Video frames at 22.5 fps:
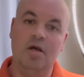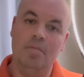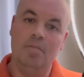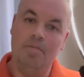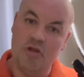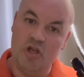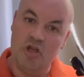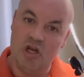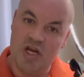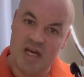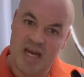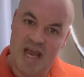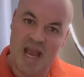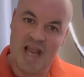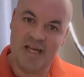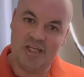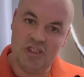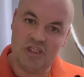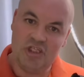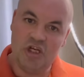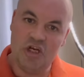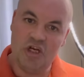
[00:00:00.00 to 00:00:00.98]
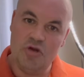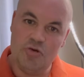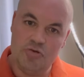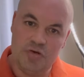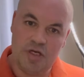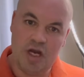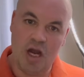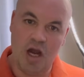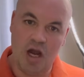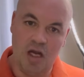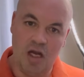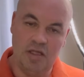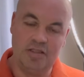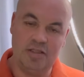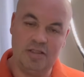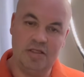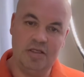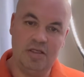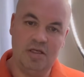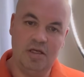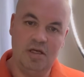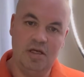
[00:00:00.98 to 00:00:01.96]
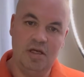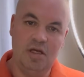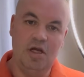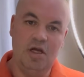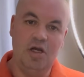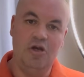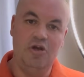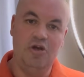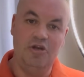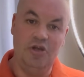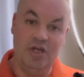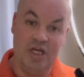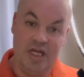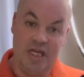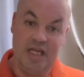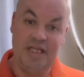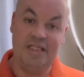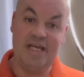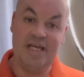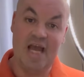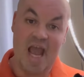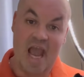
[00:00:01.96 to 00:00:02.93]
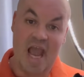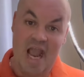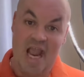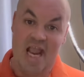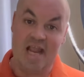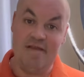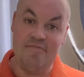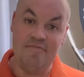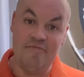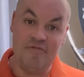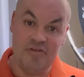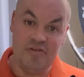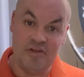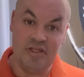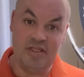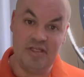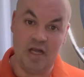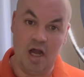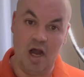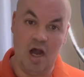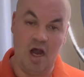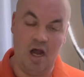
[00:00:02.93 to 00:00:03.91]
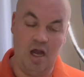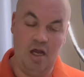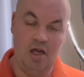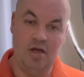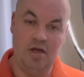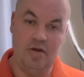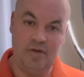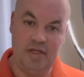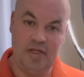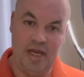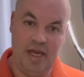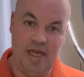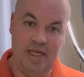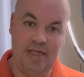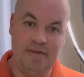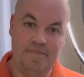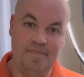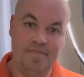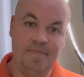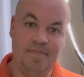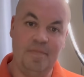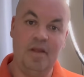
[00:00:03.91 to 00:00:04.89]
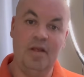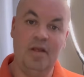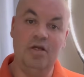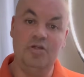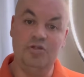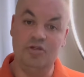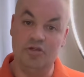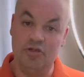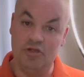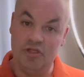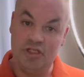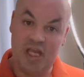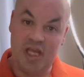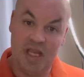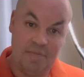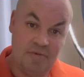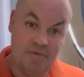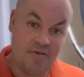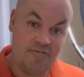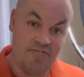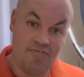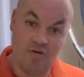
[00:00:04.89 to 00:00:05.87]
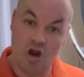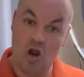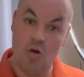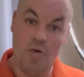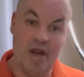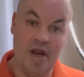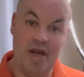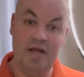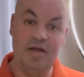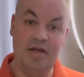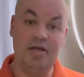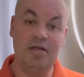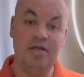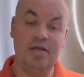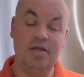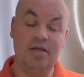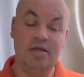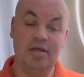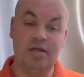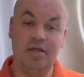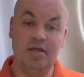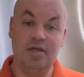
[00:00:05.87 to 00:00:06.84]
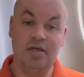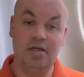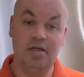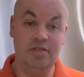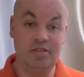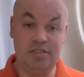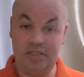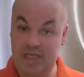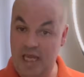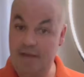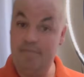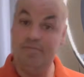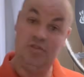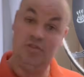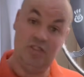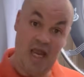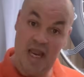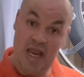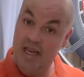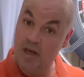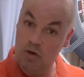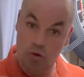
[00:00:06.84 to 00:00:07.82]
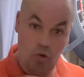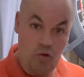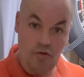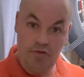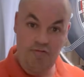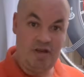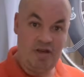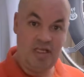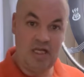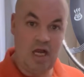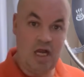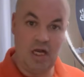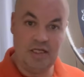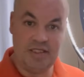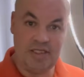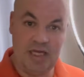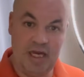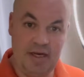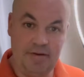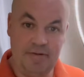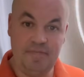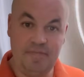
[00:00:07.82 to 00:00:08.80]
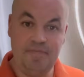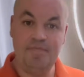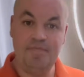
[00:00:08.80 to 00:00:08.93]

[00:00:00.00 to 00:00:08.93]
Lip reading: But your next 2 darts, you need to aim for the dart, okay? So just keep throwing, keep taking all 3 darts out,